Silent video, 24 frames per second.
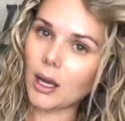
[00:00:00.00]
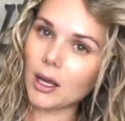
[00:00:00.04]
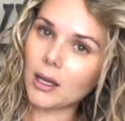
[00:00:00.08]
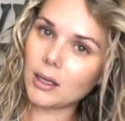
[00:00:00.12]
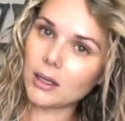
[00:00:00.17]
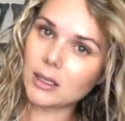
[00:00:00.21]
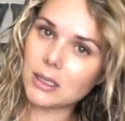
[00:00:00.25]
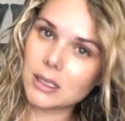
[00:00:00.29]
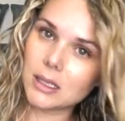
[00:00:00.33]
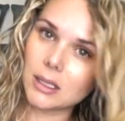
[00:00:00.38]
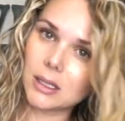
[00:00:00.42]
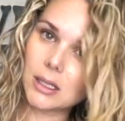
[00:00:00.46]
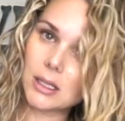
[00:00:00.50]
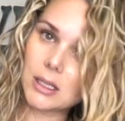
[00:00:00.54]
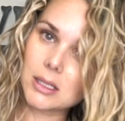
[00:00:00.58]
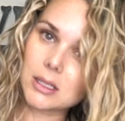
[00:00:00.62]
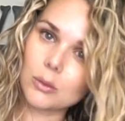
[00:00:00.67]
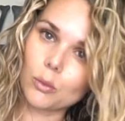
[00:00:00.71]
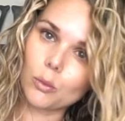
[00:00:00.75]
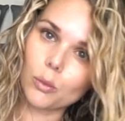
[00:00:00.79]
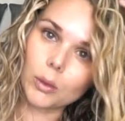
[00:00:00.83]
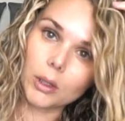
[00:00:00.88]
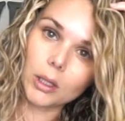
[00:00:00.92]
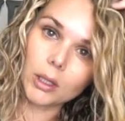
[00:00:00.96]
kind of did this
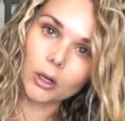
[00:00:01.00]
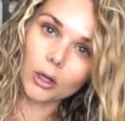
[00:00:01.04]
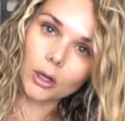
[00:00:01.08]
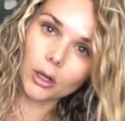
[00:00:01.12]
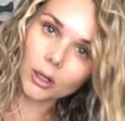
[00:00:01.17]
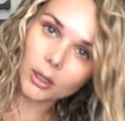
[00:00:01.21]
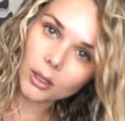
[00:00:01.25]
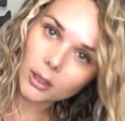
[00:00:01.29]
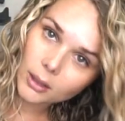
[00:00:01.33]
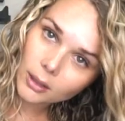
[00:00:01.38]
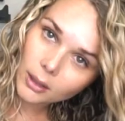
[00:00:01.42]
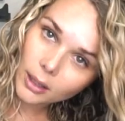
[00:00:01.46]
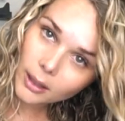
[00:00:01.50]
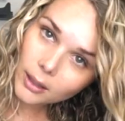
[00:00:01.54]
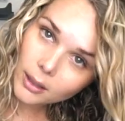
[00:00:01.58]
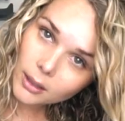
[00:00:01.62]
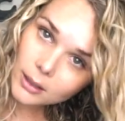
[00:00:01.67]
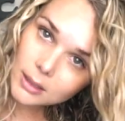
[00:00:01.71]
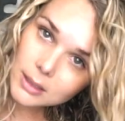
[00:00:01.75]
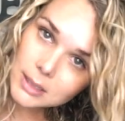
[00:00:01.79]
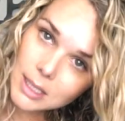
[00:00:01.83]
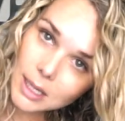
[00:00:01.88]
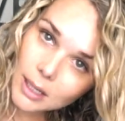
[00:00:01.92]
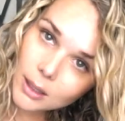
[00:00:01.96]
weird, like
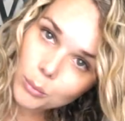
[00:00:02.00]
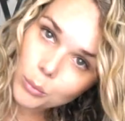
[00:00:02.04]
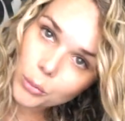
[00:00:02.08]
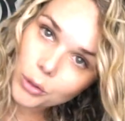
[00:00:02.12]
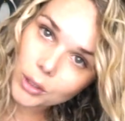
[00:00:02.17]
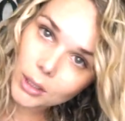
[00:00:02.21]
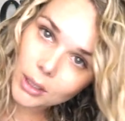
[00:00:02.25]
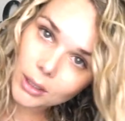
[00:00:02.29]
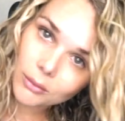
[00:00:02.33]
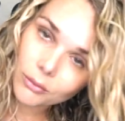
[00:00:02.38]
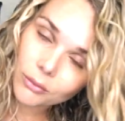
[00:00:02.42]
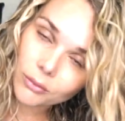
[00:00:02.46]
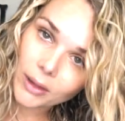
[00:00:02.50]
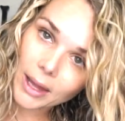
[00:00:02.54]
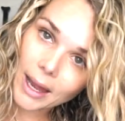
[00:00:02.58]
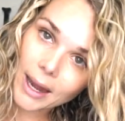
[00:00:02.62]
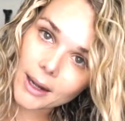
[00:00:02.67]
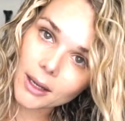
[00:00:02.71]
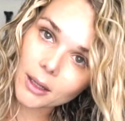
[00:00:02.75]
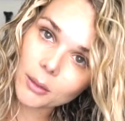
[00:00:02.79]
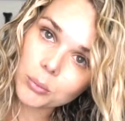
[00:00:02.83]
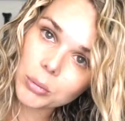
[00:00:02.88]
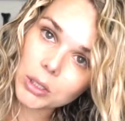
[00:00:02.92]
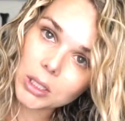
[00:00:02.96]
it's like pretty
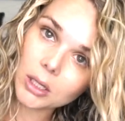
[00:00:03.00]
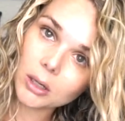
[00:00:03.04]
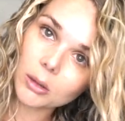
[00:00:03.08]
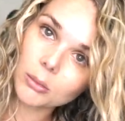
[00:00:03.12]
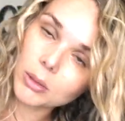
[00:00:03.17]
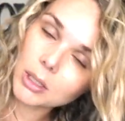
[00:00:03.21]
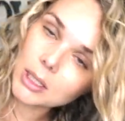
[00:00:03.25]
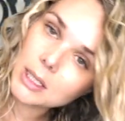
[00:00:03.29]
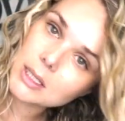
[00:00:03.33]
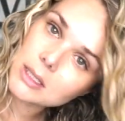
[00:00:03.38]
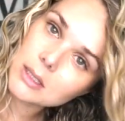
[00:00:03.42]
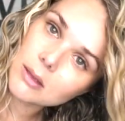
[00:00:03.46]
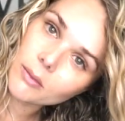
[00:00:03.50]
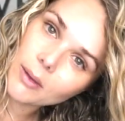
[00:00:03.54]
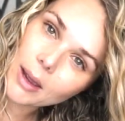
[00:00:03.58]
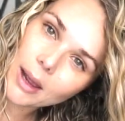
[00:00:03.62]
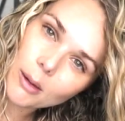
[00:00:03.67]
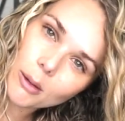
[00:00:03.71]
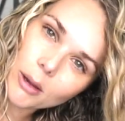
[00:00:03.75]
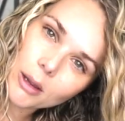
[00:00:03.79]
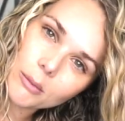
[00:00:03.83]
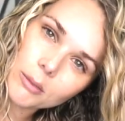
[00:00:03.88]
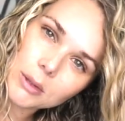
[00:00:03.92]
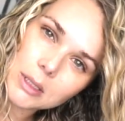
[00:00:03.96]
flat up here because of
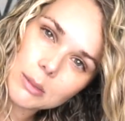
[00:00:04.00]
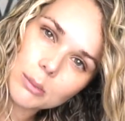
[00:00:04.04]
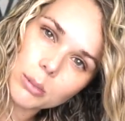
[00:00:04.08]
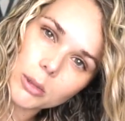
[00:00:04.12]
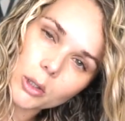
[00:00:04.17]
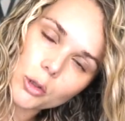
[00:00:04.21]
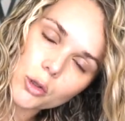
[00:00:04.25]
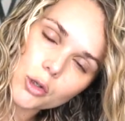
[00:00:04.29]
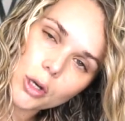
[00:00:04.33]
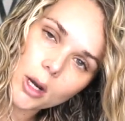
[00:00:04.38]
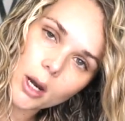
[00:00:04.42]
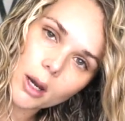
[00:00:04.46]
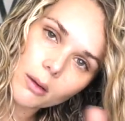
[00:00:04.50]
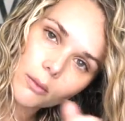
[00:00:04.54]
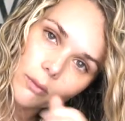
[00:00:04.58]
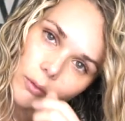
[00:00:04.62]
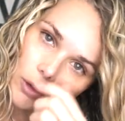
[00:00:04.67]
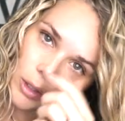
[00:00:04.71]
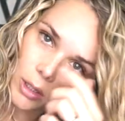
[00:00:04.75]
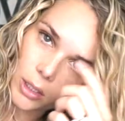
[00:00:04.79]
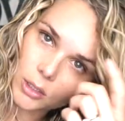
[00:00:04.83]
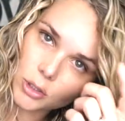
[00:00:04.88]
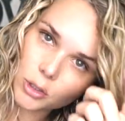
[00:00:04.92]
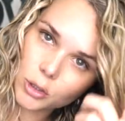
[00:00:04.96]
how I was blow drying
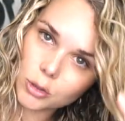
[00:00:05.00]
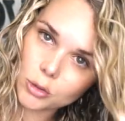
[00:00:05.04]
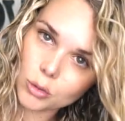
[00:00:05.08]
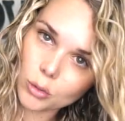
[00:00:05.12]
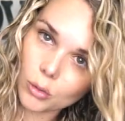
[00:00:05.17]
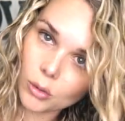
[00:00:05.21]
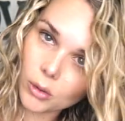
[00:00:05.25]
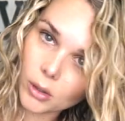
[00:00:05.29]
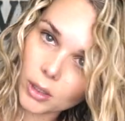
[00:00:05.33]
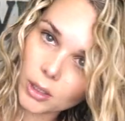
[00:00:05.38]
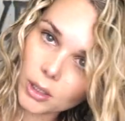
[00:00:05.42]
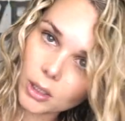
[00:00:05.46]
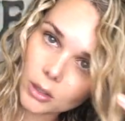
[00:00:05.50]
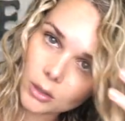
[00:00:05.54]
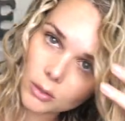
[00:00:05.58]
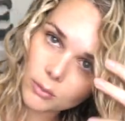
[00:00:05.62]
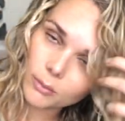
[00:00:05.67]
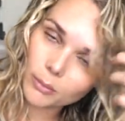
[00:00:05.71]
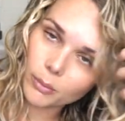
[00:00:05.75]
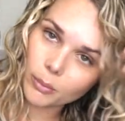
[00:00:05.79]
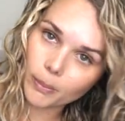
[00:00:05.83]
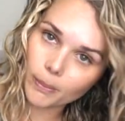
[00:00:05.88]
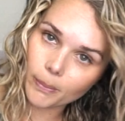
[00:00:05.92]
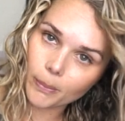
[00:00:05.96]
for the tutorial,
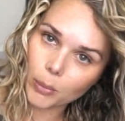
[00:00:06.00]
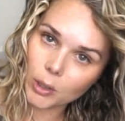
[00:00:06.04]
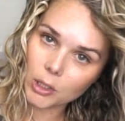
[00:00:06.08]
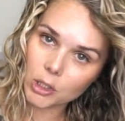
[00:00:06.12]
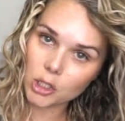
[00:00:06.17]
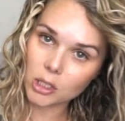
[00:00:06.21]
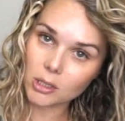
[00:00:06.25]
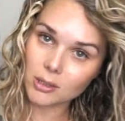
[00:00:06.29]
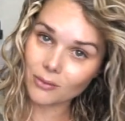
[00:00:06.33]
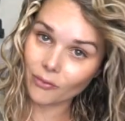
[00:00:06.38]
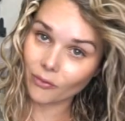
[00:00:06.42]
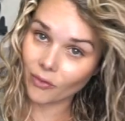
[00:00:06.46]
which is